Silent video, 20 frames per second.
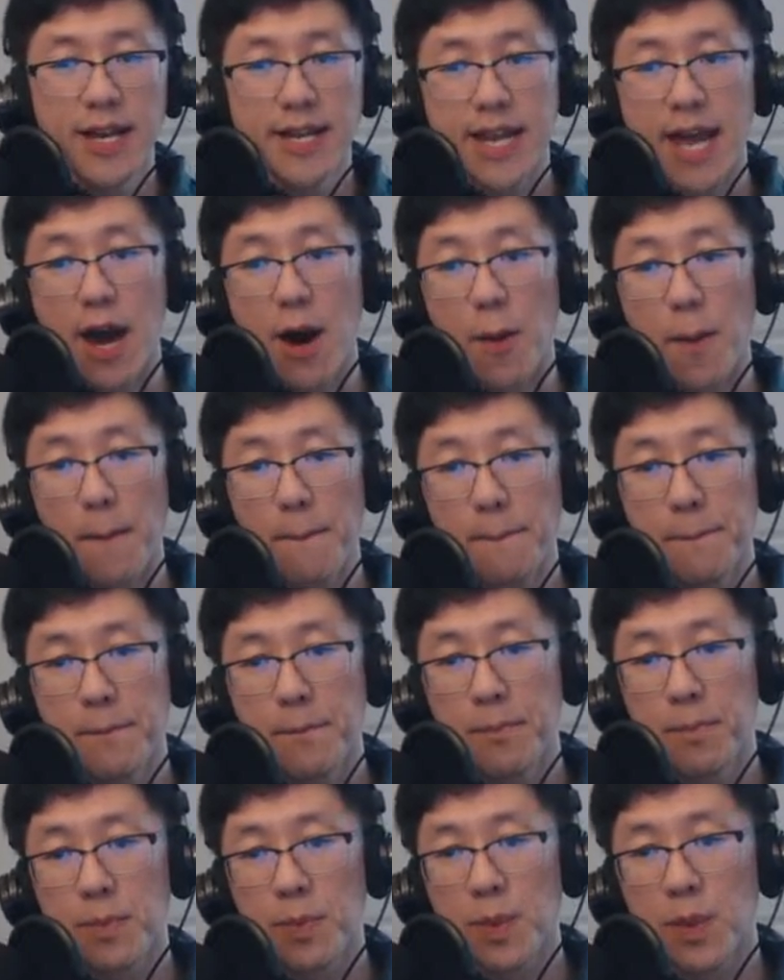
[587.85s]
Now,
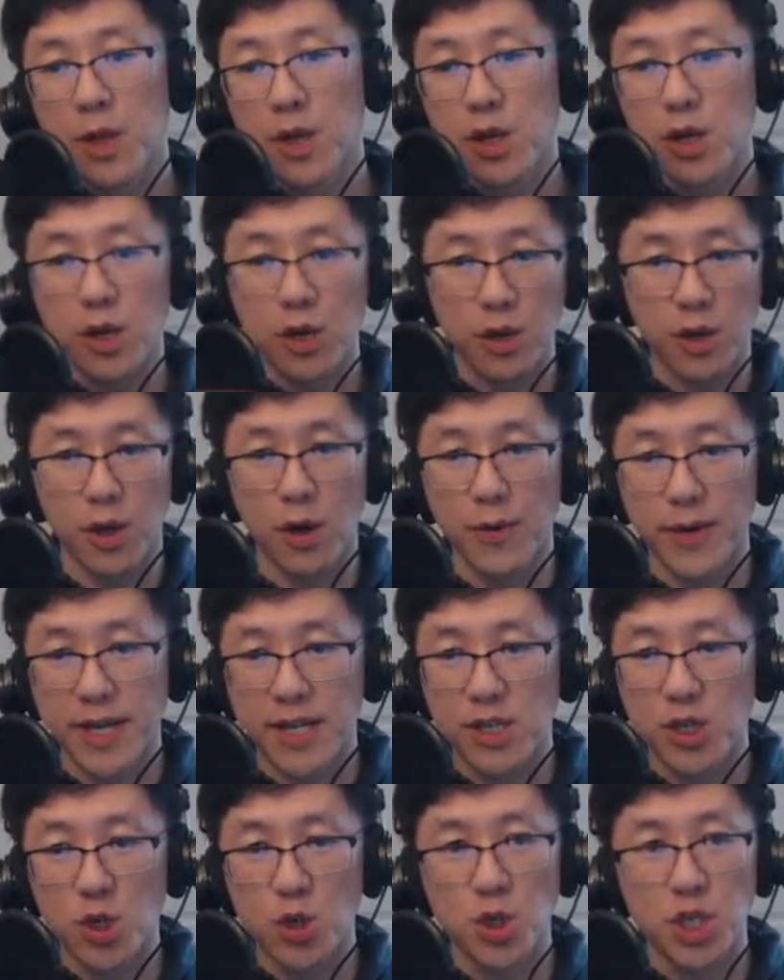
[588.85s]
going
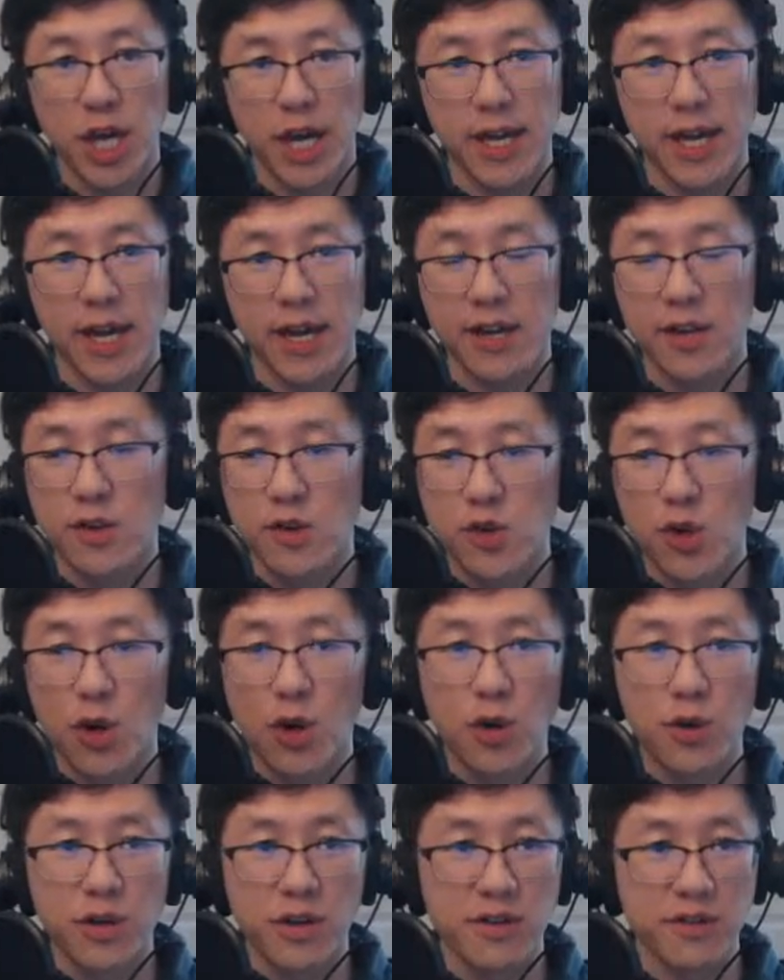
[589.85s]
into checking.
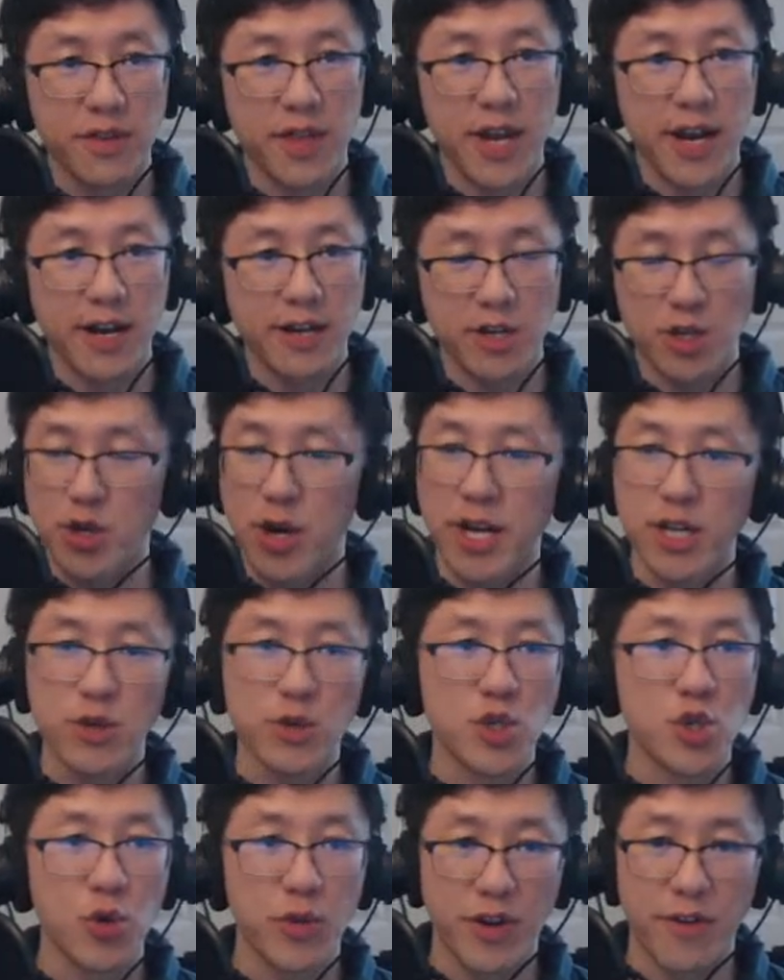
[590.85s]
So you're there, you're trying to
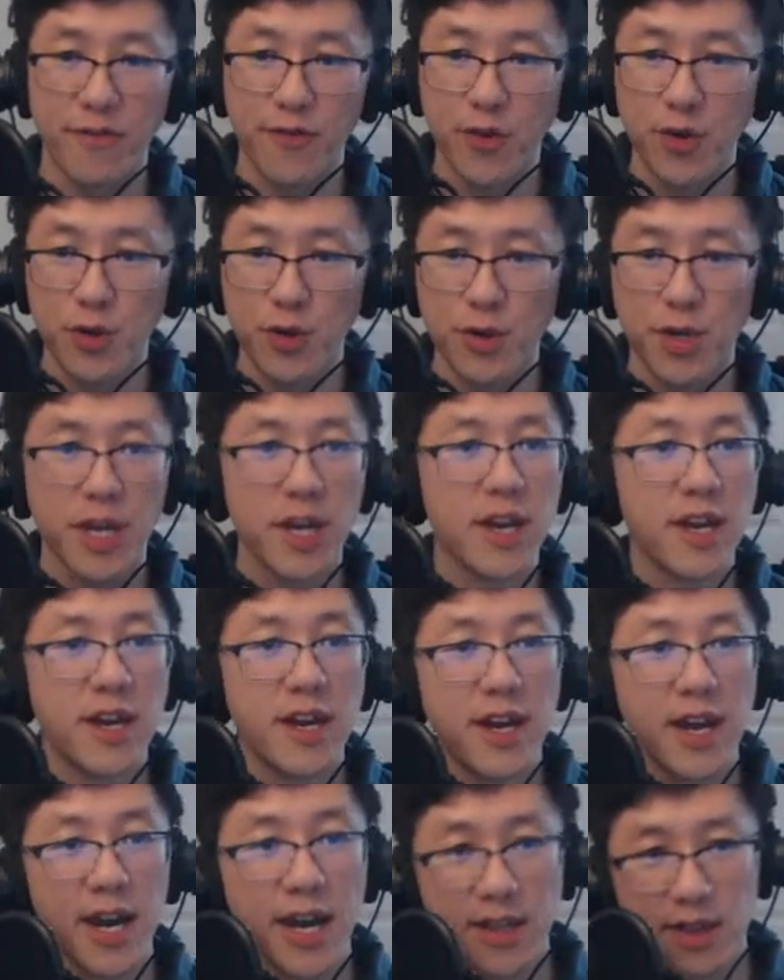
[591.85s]
enjoy your food,
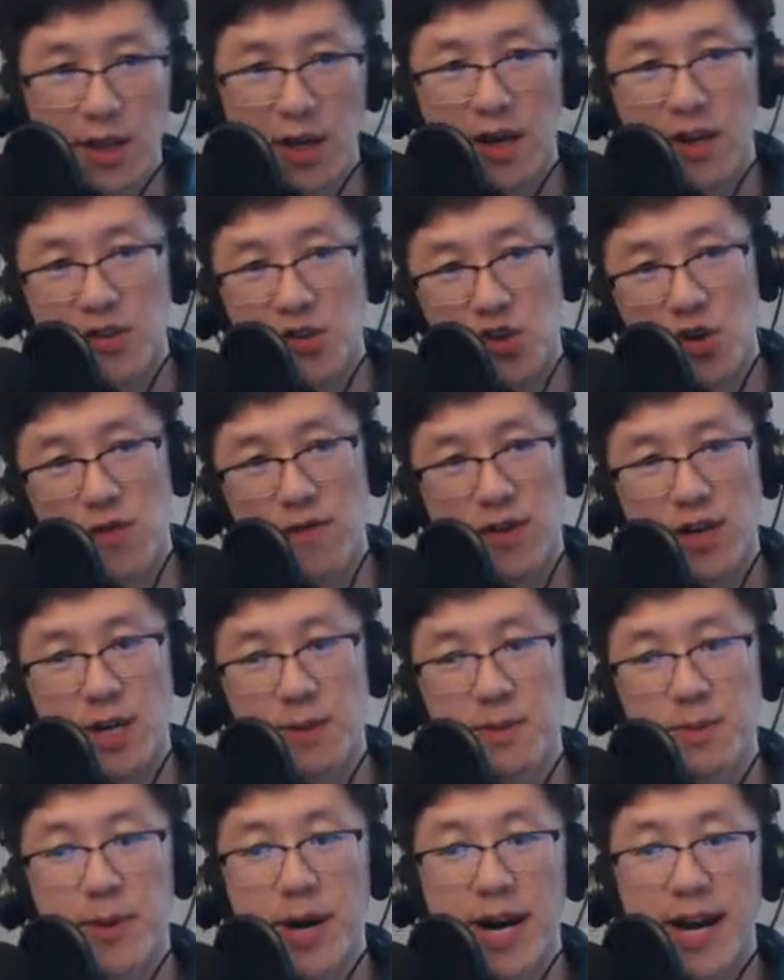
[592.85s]
and the server
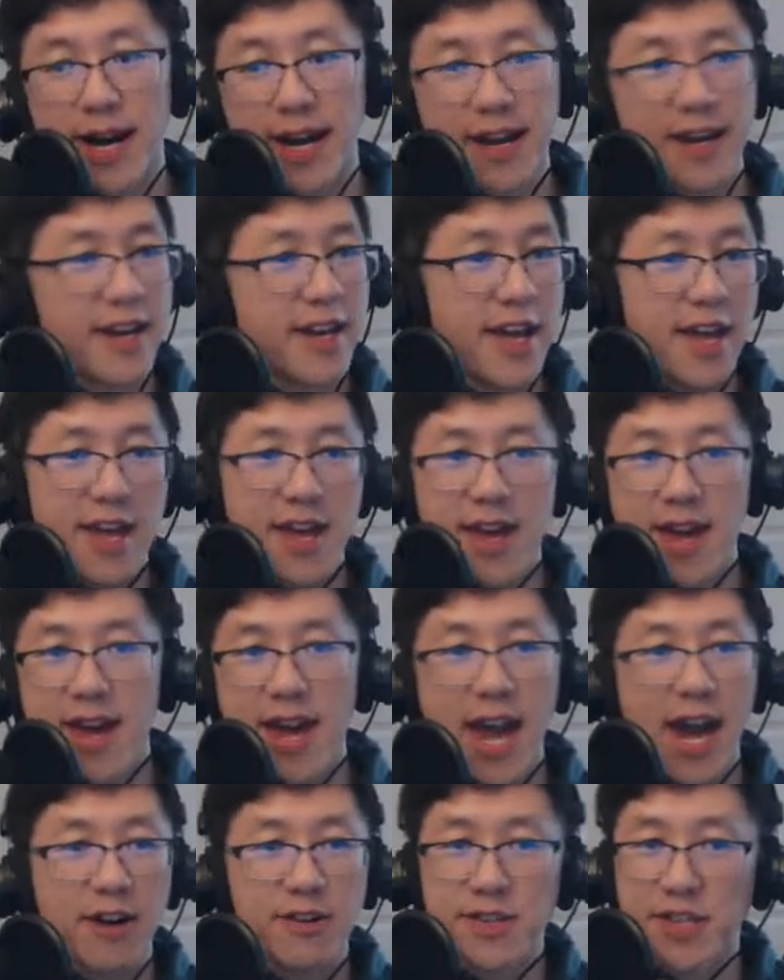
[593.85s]
comes by.
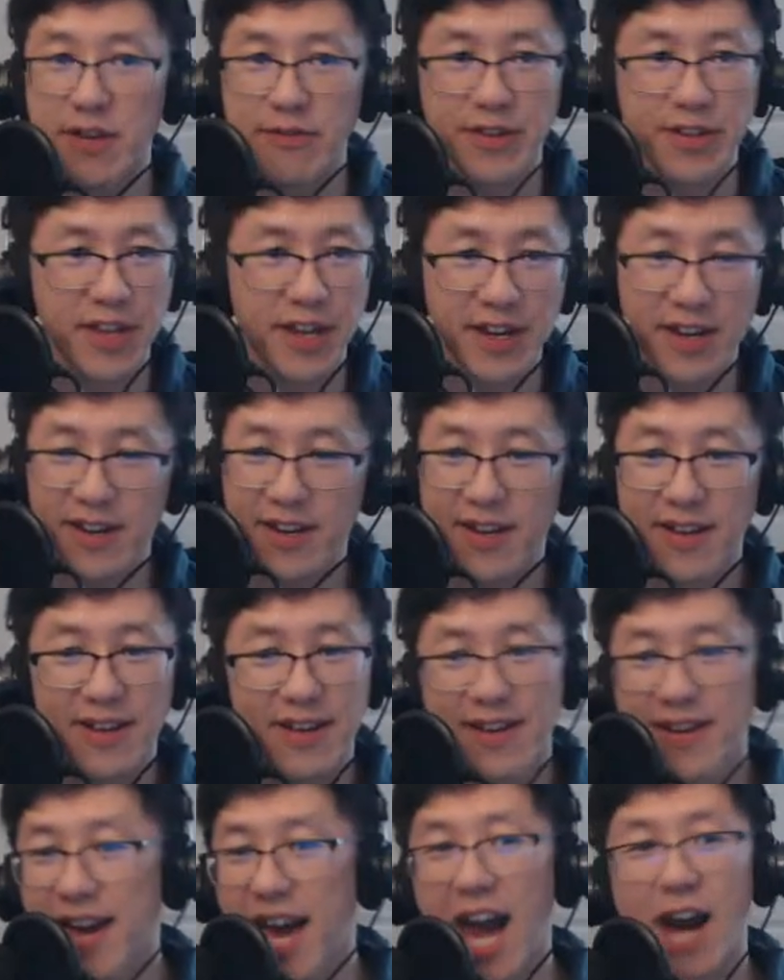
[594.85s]
How is everything?
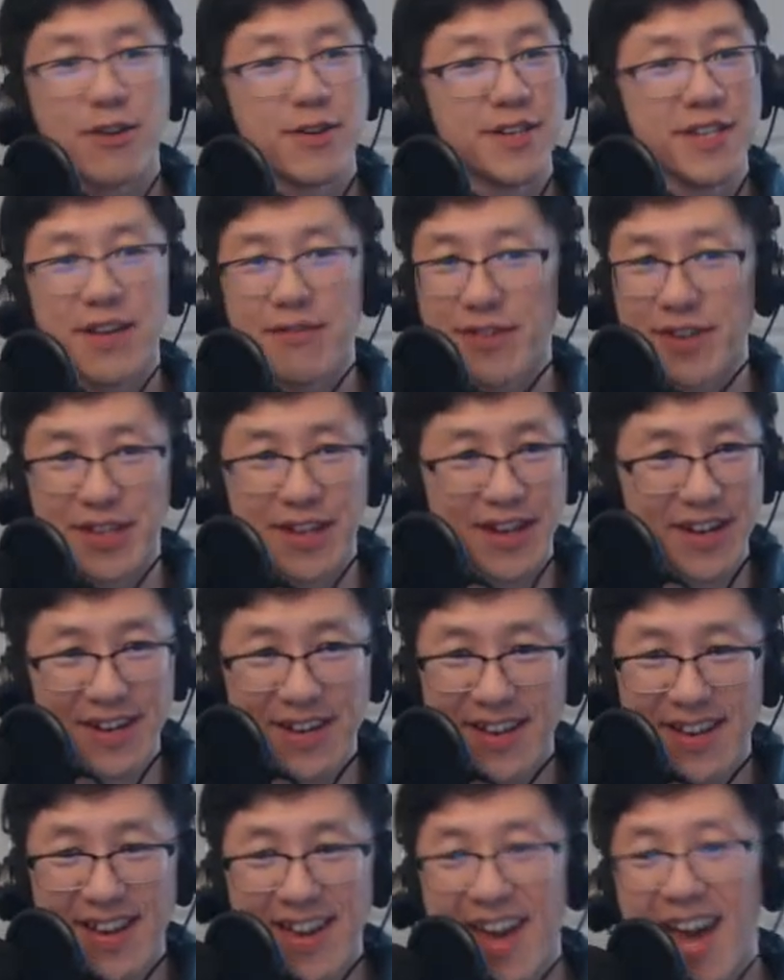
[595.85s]
How is everything?
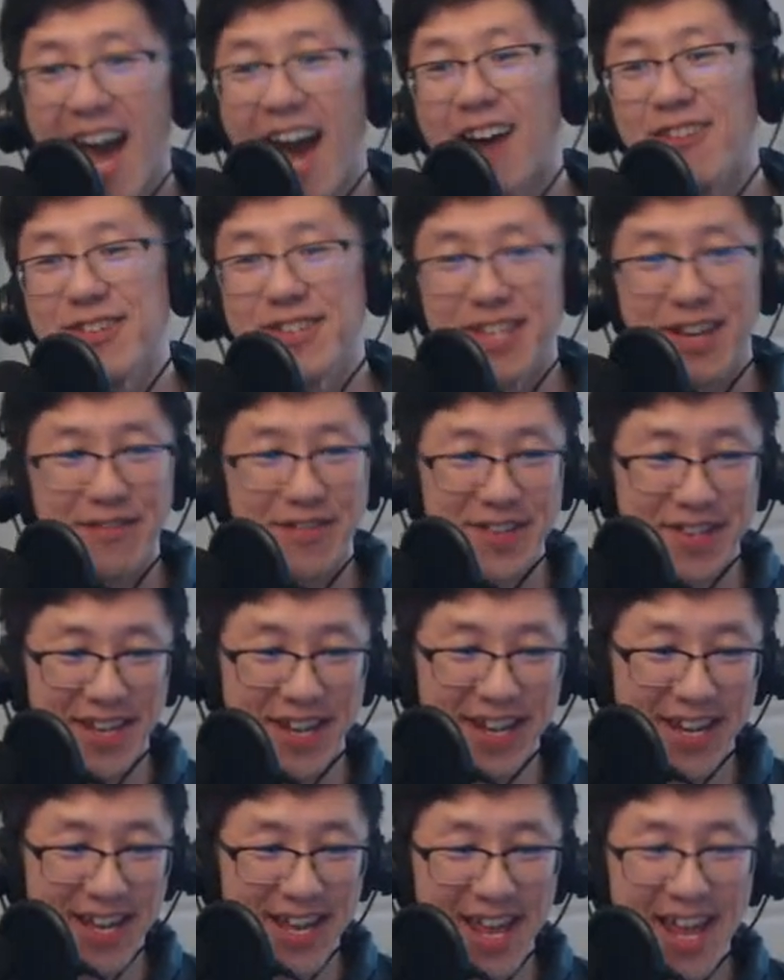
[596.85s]
How is everything?